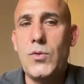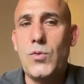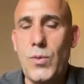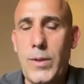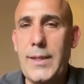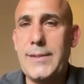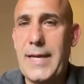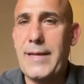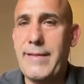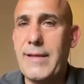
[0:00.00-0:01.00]
really
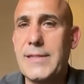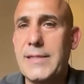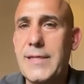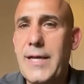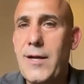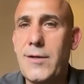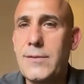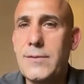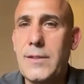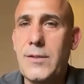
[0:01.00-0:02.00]
say things as they are,
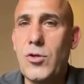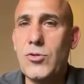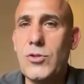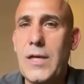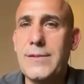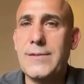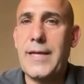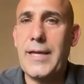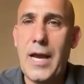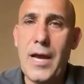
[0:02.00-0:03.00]
and not just
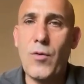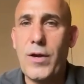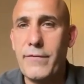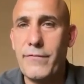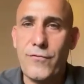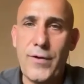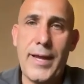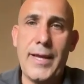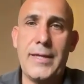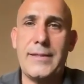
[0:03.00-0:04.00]
say, we're
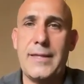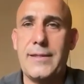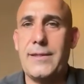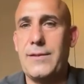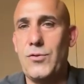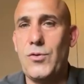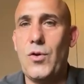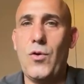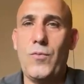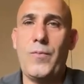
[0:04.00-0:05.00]
afraid that,
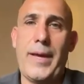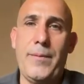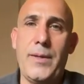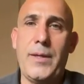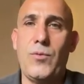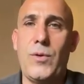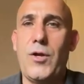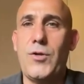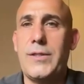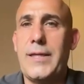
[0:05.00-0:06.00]
maybe we'll
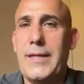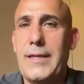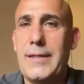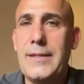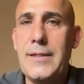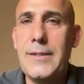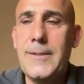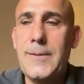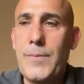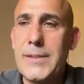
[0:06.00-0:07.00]
hurt the
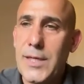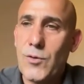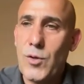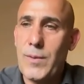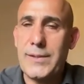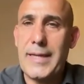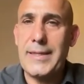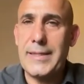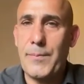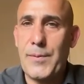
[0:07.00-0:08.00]
peace agreement. They
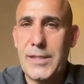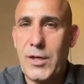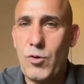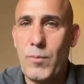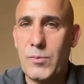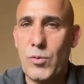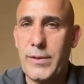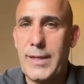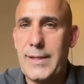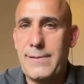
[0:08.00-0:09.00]
need the peace agreement more
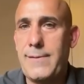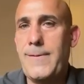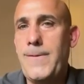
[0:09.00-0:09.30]
than us.